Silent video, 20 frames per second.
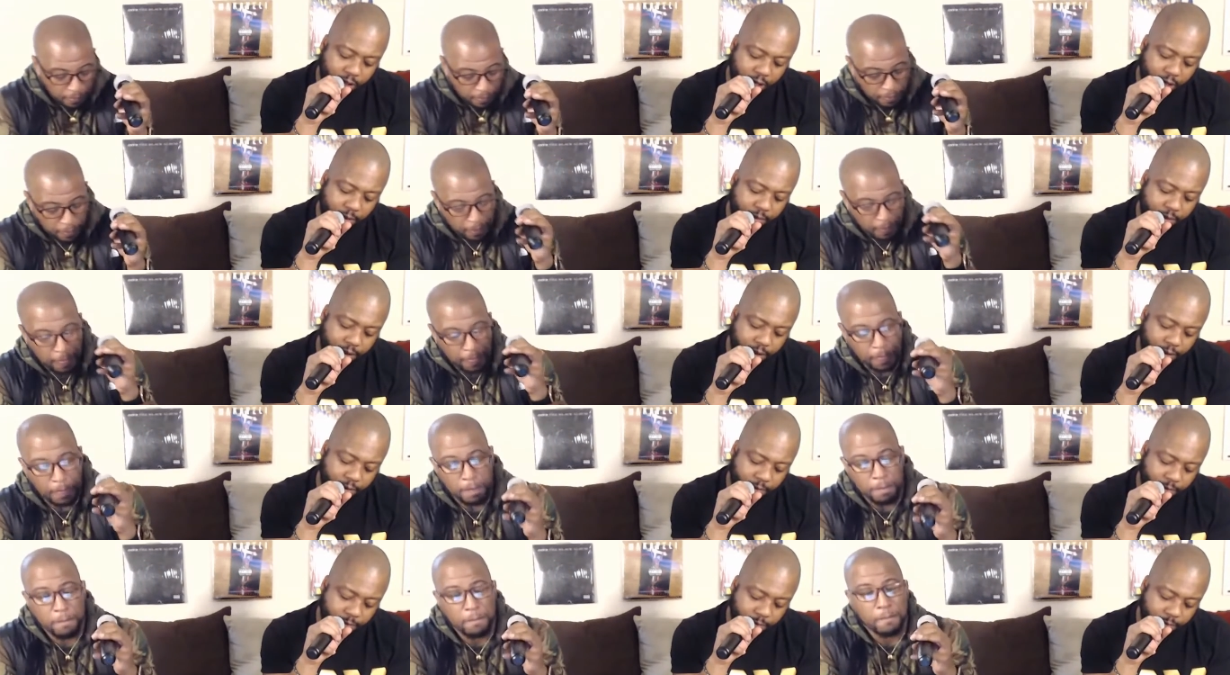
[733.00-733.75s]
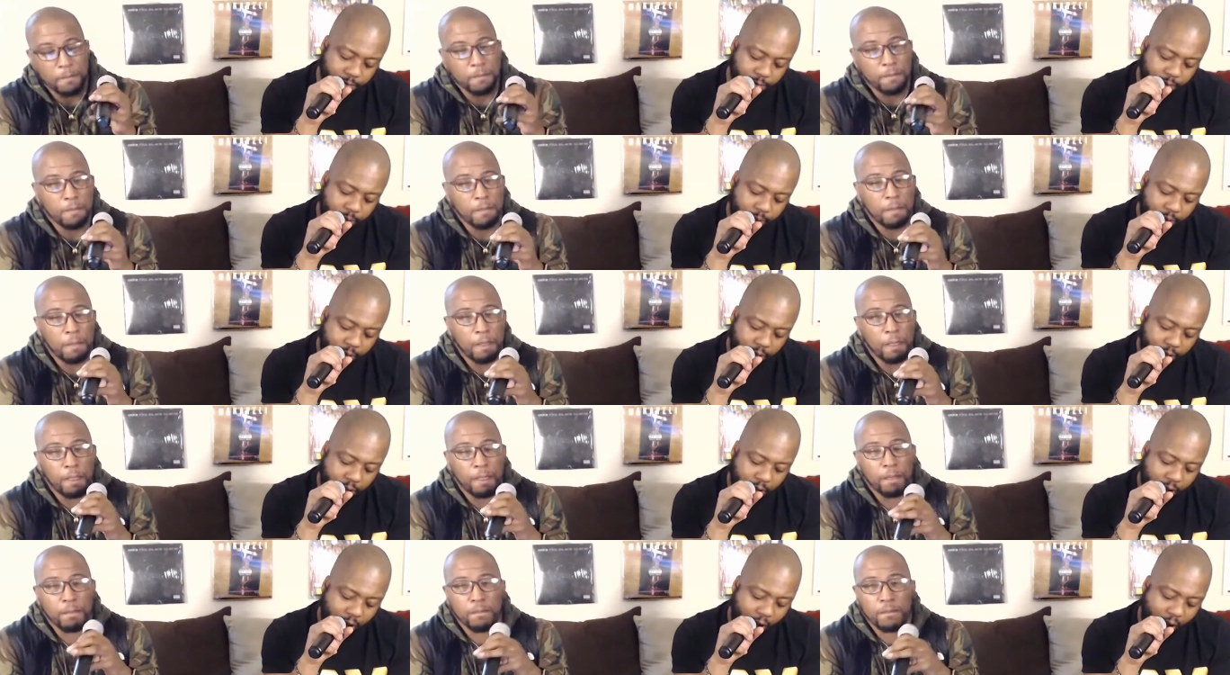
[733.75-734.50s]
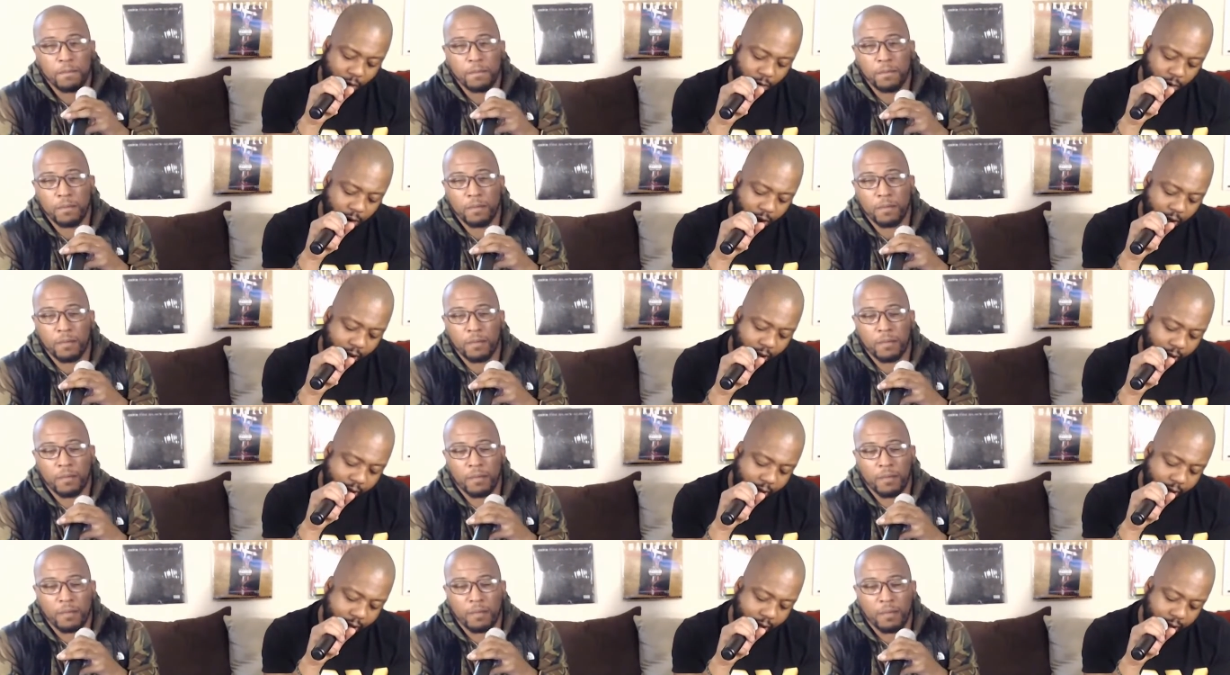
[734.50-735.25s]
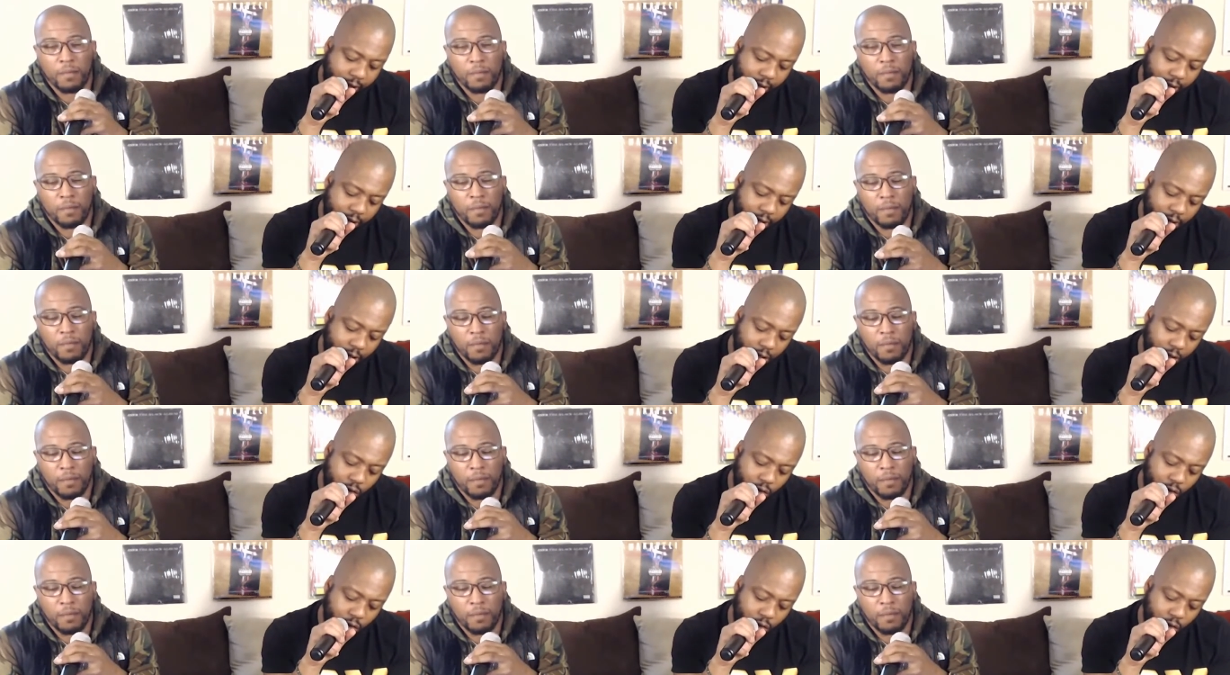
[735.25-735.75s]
Speaker 1: JB. Our high and